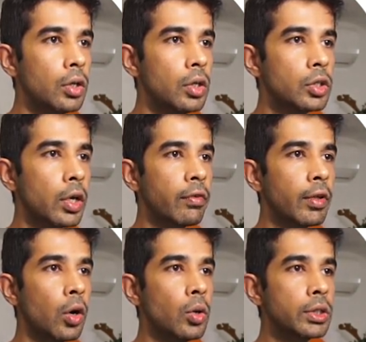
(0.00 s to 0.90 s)
So if the
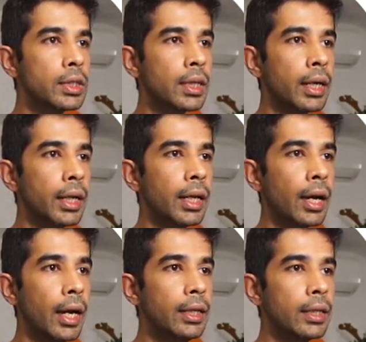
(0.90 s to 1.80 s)
host is containing
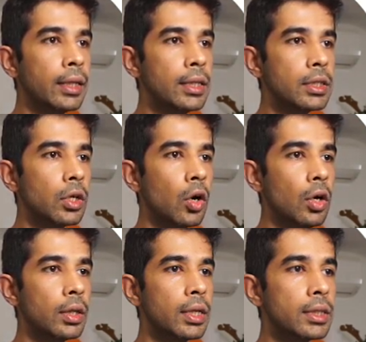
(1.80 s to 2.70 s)
either this or
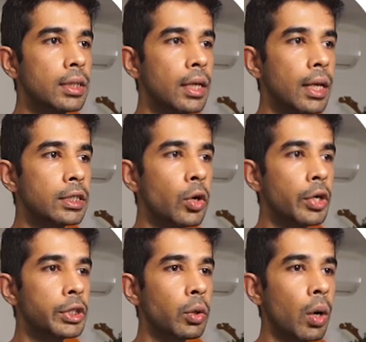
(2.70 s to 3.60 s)
this, it's going to
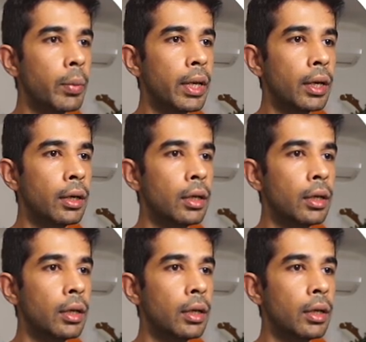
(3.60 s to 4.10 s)
show up here.